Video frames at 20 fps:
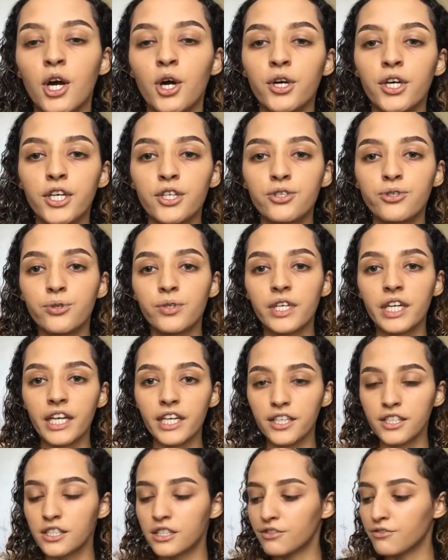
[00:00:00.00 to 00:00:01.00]
Okay, so
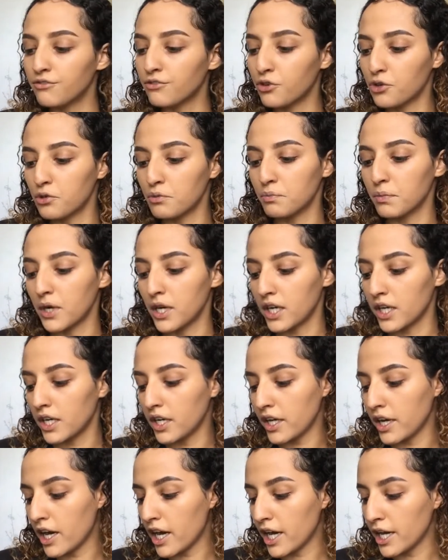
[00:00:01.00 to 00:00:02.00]
next for
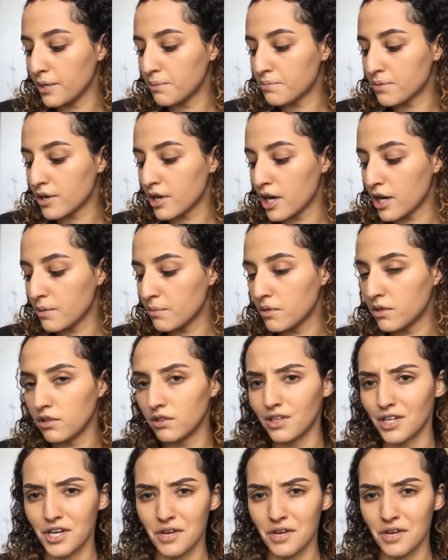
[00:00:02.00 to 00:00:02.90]
my eye primer.